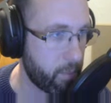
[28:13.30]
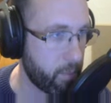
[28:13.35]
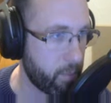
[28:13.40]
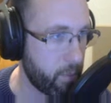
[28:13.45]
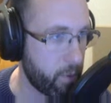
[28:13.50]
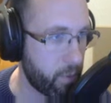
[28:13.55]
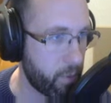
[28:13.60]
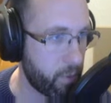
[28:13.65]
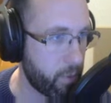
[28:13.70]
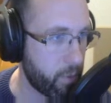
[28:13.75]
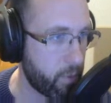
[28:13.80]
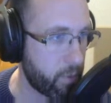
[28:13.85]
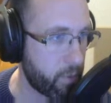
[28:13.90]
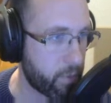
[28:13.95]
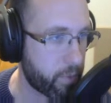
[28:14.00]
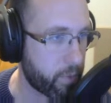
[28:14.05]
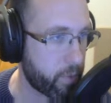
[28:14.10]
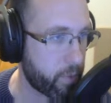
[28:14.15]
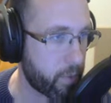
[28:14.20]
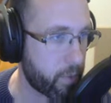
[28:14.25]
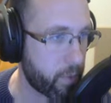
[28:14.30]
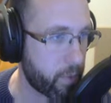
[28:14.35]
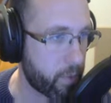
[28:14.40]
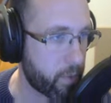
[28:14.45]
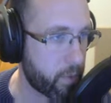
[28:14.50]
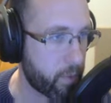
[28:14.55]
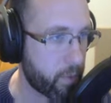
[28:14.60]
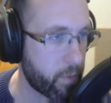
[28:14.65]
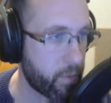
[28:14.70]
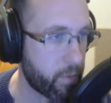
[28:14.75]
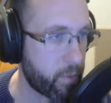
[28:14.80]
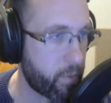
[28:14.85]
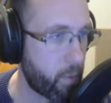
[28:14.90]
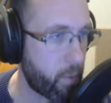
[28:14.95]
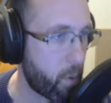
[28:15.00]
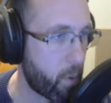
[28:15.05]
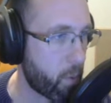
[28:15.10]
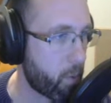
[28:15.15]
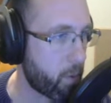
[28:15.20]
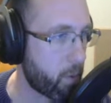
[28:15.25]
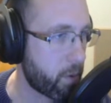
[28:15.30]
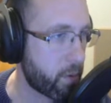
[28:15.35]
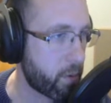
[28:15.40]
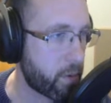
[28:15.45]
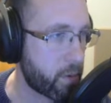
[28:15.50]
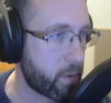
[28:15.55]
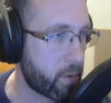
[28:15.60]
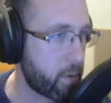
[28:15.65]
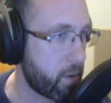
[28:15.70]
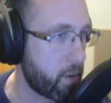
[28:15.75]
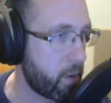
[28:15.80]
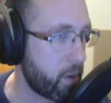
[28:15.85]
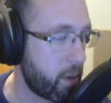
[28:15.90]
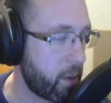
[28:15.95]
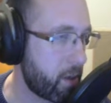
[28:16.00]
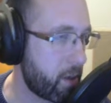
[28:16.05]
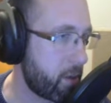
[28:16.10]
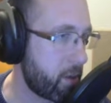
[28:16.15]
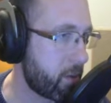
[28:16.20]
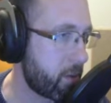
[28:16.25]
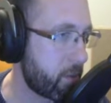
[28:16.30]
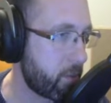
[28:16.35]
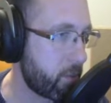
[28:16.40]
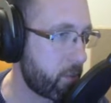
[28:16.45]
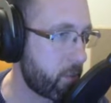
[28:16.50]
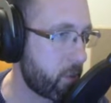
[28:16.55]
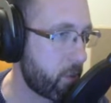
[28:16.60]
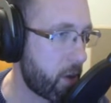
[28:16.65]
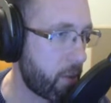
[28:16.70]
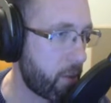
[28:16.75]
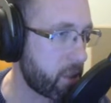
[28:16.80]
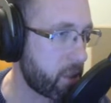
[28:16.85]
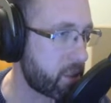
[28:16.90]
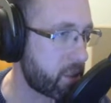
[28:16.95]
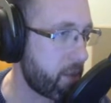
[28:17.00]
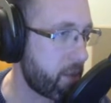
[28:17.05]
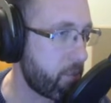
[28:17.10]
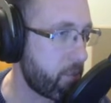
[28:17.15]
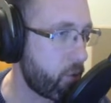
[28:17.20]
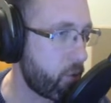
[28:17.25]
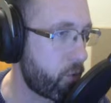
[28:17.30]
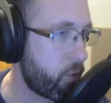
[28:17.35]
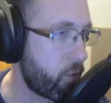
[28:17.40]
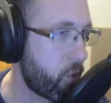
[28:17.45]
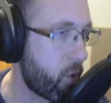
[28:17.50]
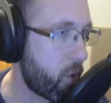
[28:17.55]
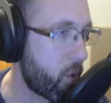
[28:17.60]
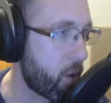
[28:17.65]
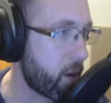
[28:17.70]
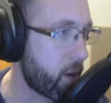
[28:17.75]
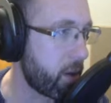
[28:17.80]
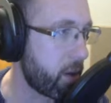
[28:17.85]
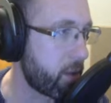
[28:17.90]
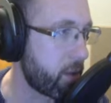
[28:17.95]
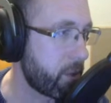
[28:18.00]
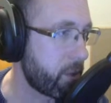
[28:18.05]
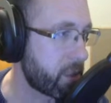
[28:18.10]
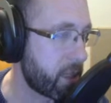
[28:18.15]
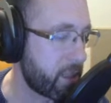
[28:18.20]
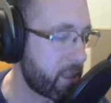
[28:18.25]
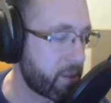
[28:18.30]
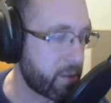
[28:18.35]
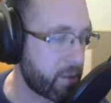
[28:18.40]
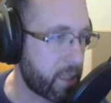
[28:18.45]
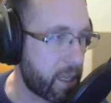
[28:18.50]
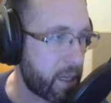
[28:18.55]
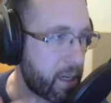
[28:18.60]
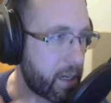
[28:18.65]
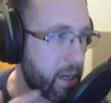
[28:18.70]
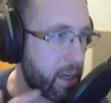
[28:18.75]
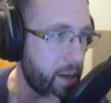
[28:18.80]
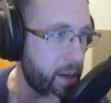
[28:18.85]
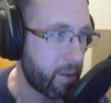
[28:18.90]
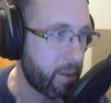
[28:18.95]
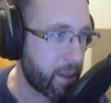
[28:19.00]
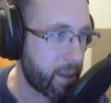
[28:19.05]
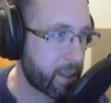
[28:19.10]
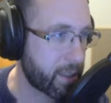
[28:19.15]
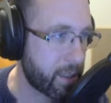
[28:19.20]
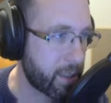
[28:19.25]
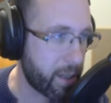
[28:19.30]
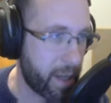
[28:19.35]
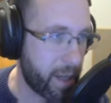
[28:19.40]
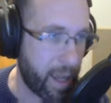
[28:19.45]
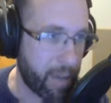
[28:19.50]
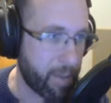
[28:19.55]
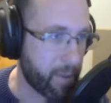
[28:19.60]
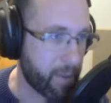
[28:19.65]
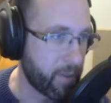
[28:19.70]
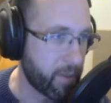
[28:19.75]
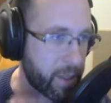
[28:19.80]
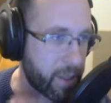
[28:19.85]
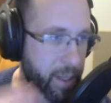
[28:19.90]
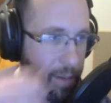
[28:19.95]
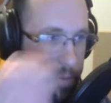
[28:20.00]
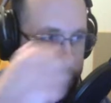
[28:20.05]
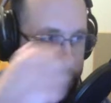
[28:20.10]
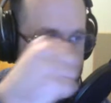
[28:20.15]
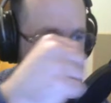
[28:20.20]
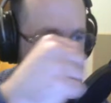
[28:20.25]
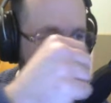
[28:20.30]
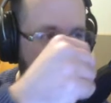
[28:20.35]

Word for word: move forward. I'm going to say move forward. And the reason I do that, I don't like to name everything with the